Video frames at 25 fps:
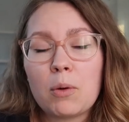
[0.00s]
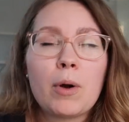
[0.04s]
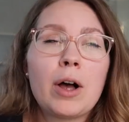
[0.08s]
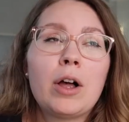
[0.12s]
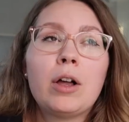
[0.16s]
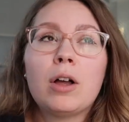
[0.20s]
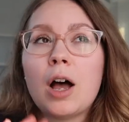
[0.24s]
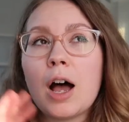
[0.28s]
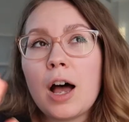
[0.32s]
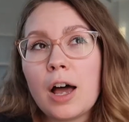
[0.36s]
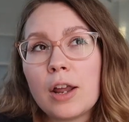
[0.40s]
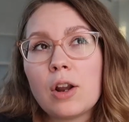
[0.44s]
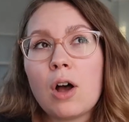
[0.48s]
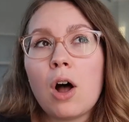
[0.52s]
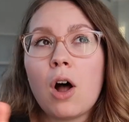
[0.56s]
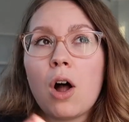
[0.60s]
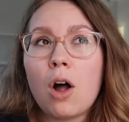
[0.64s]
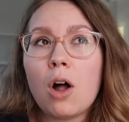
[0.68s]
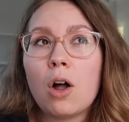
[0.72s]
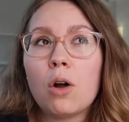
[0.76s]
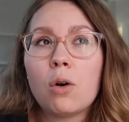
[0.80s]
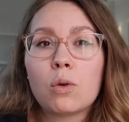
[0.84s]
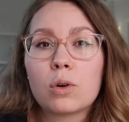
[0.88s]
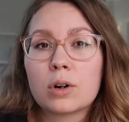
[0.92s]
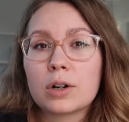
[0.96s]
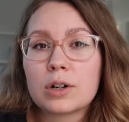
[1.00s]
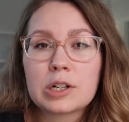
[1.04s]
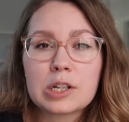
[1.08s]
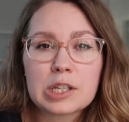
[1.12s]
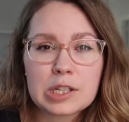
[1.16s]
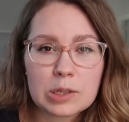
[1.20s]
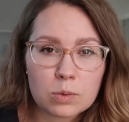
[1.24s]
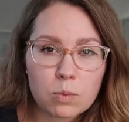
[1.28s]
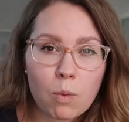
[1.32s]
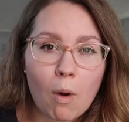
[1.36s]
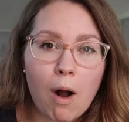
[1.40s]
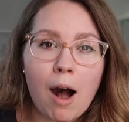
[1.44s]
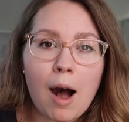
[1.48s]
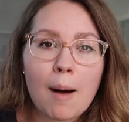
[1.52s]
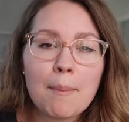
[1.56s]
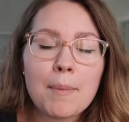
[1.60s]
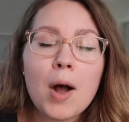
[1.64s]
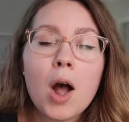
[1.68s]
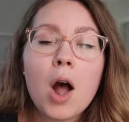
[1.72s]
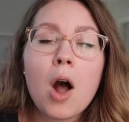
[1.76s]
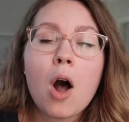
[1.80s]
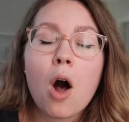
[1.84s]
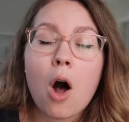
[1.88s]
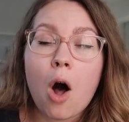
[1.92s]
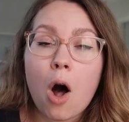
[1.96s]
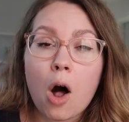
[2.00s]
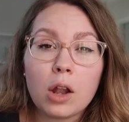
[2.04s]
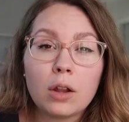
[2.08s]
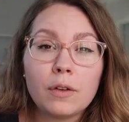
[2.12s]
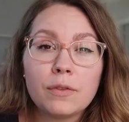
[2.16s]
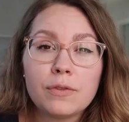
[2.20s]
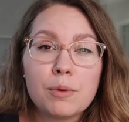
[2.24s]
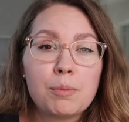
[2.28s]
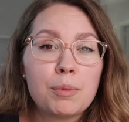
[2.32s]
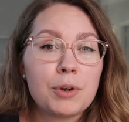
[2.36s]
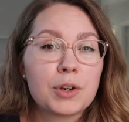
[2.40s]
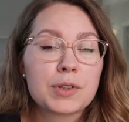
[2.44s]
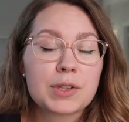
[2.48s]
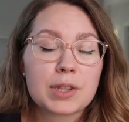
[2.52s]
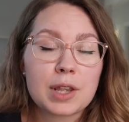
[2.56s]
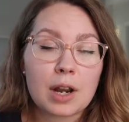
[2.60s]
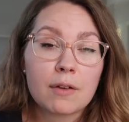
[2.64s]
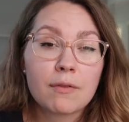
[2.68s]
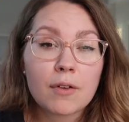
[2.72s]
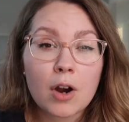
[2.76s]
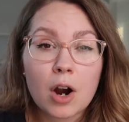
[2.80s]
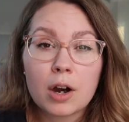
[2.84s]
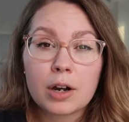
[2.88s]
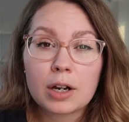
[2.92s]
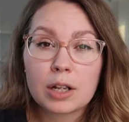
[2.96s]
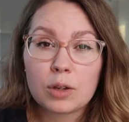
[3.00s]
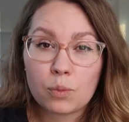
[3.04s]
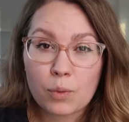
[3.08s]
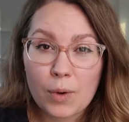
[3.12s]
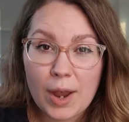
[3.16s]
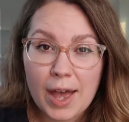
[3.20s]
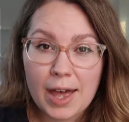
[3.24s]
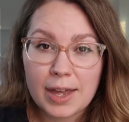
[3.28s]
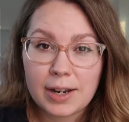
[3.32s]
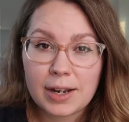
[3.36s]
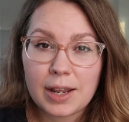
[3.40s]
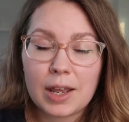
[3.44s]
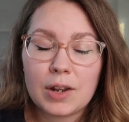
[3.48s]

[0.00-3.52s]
well, unhaul or swap all of the books that I've already read.